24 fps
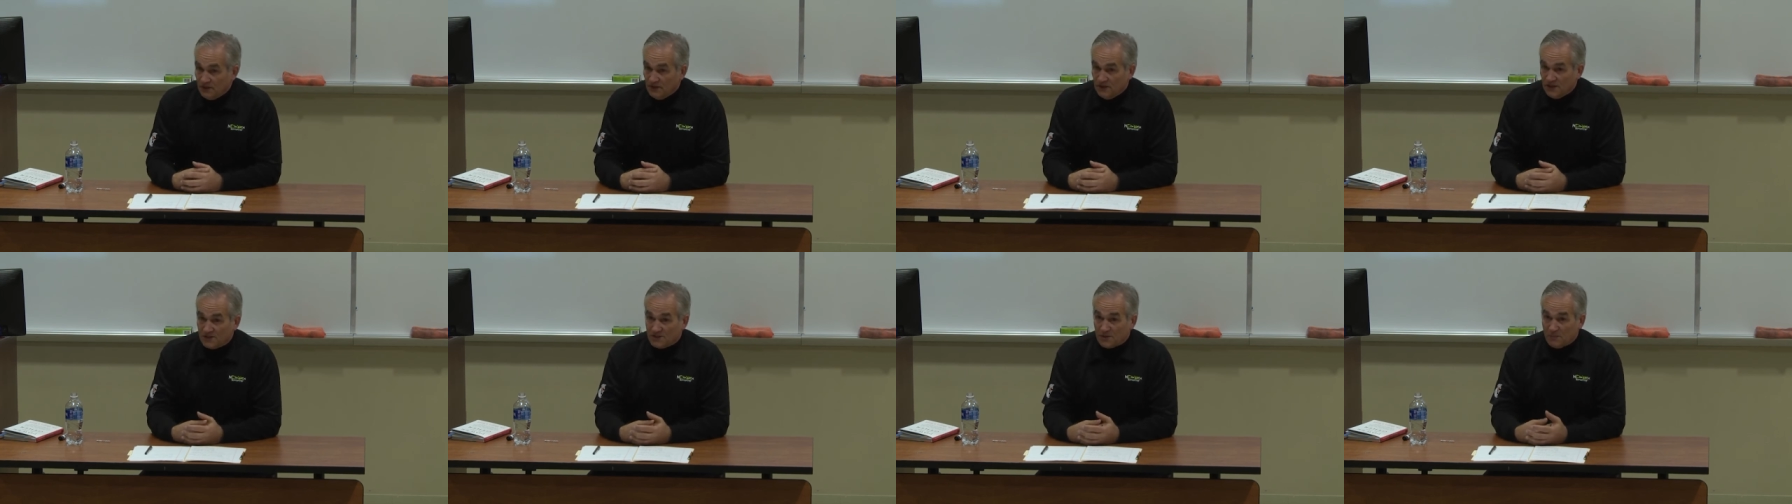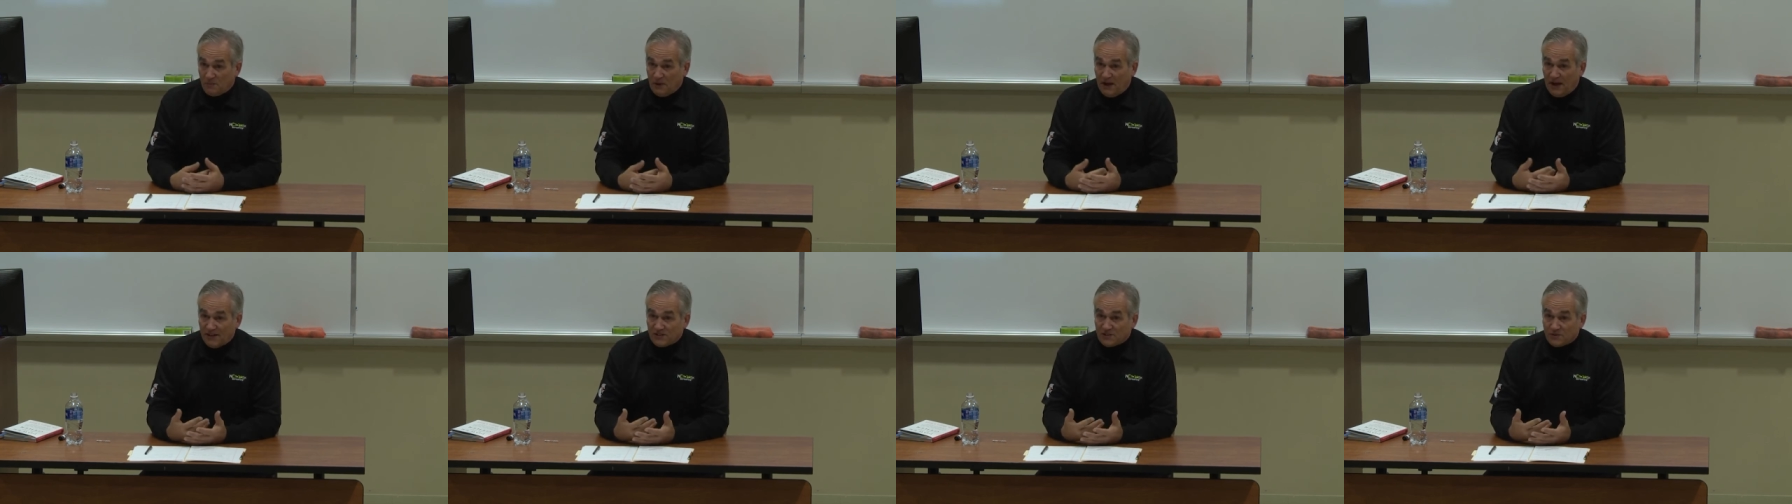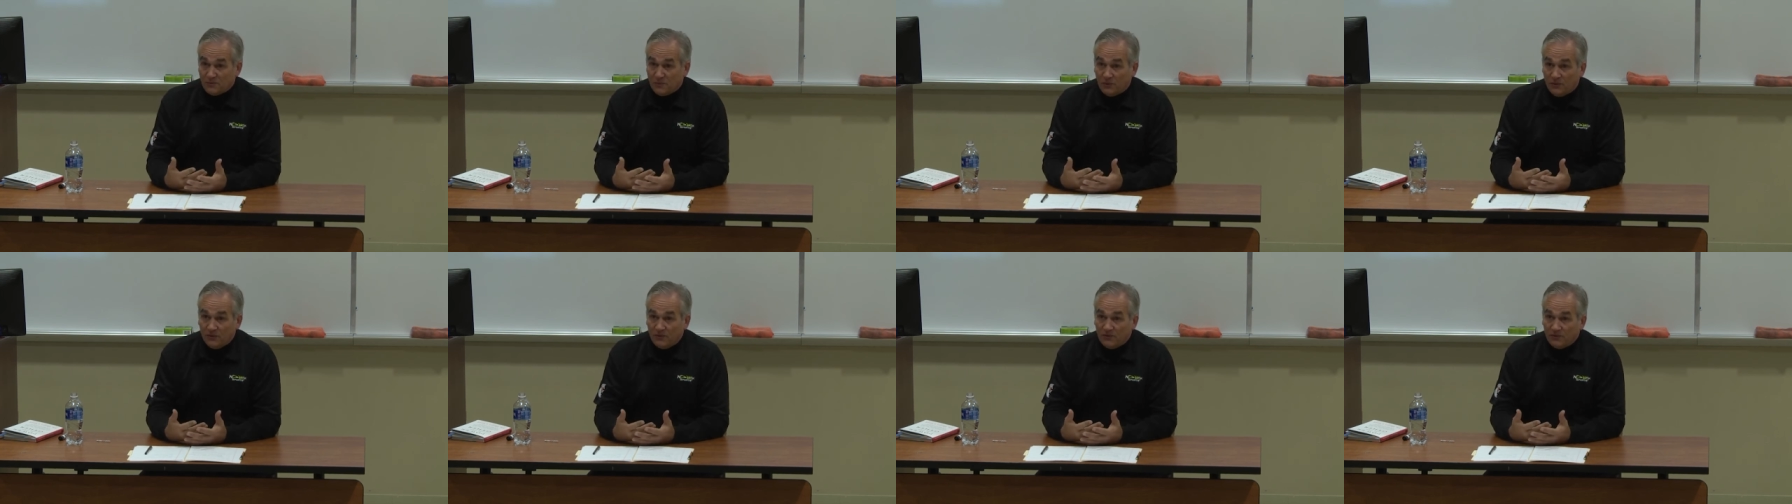is it
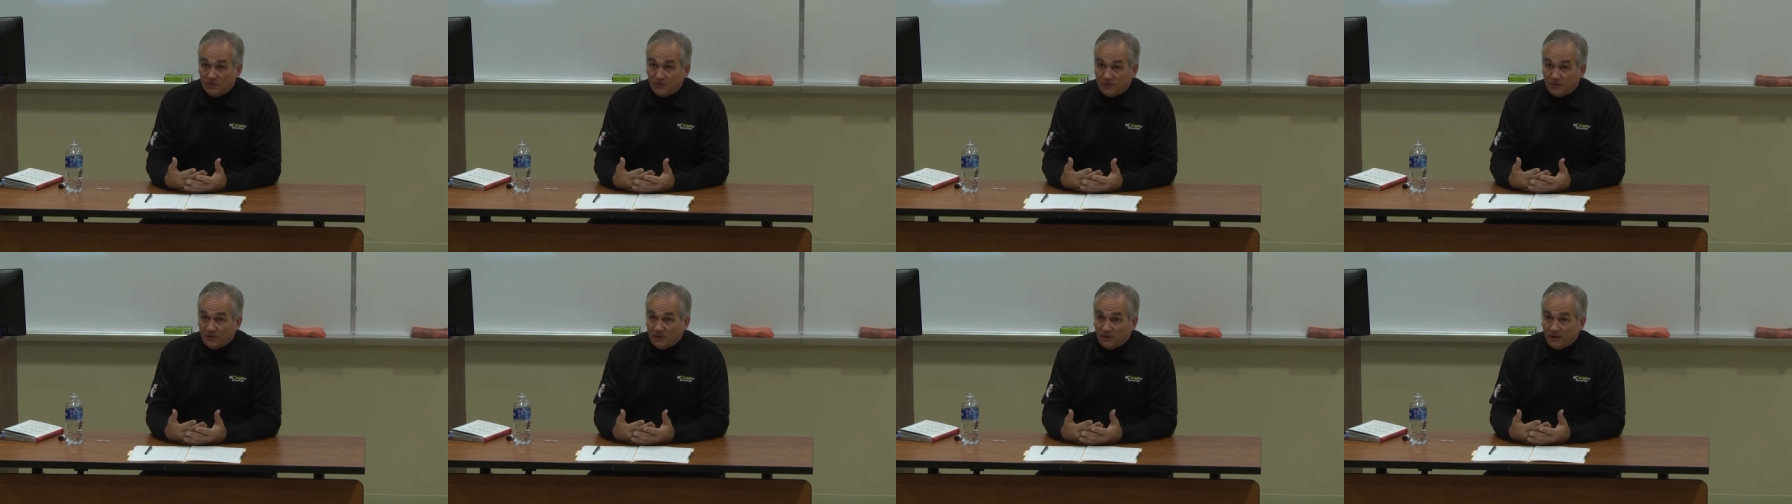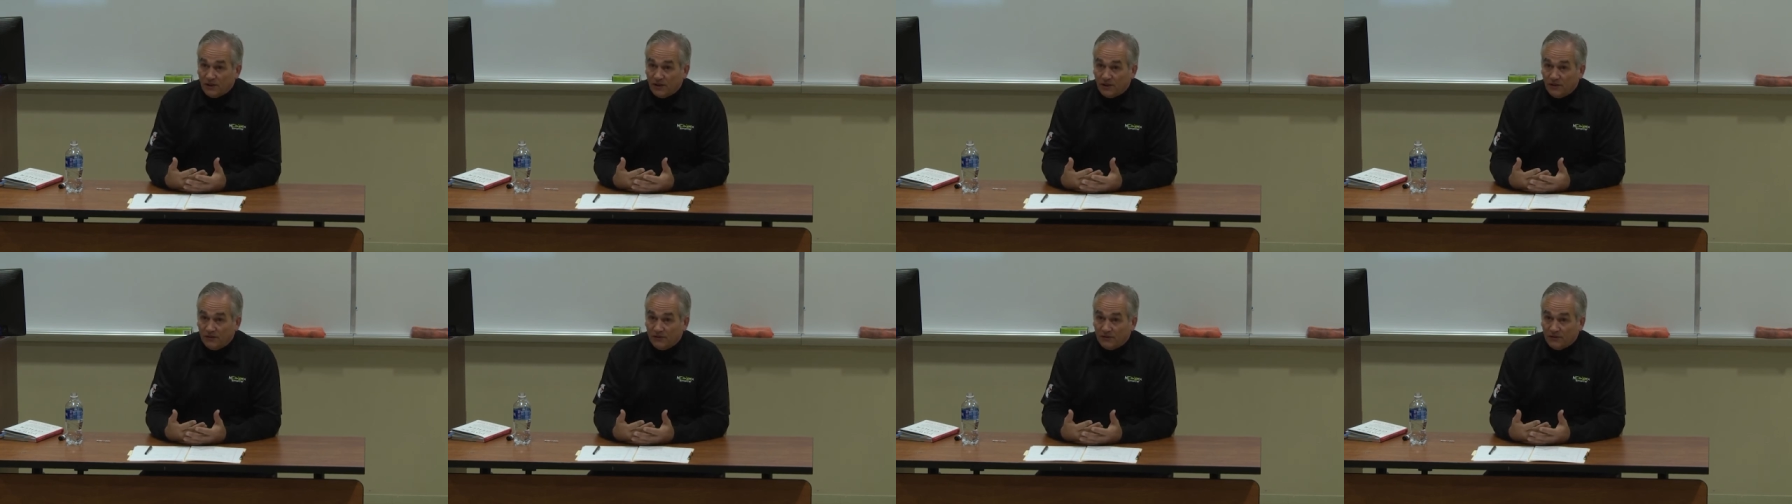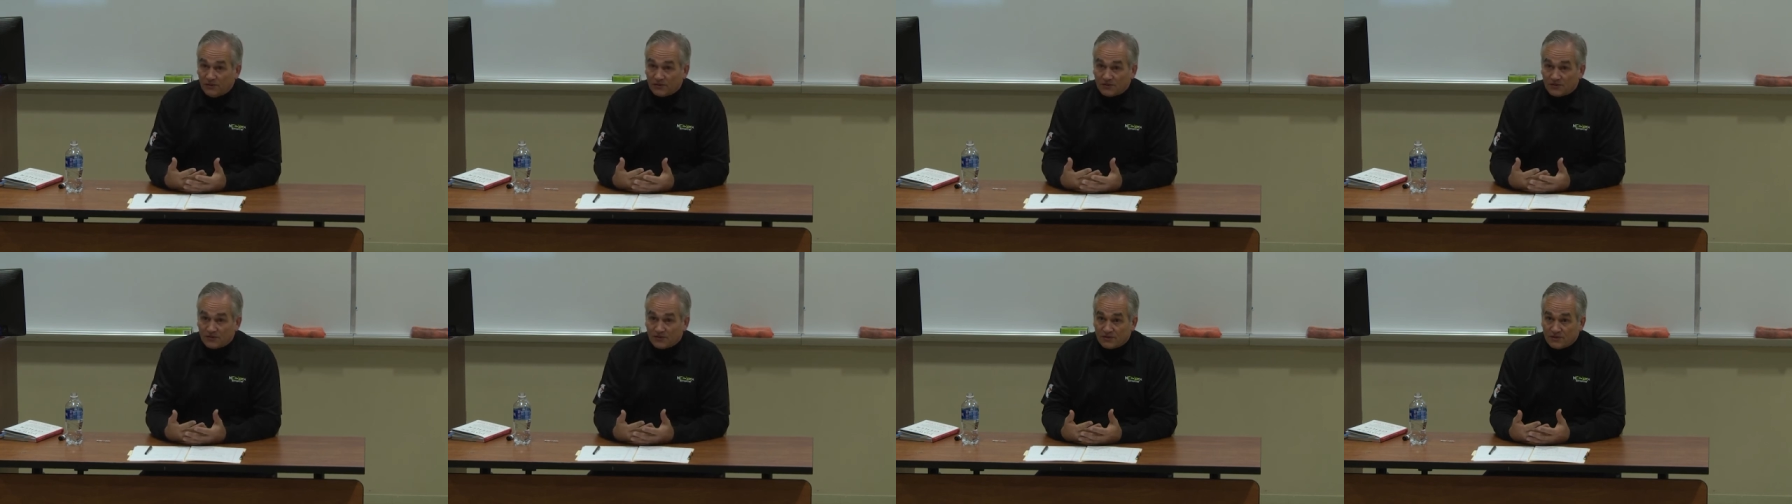possible? You know,
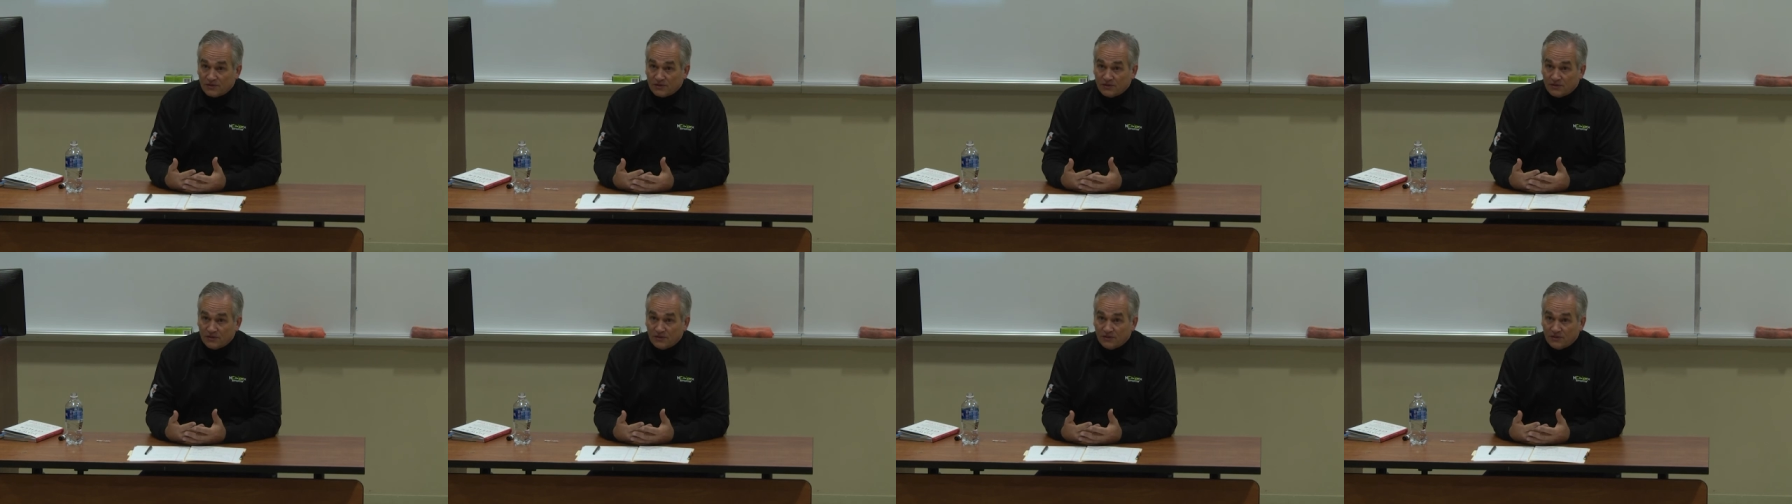this,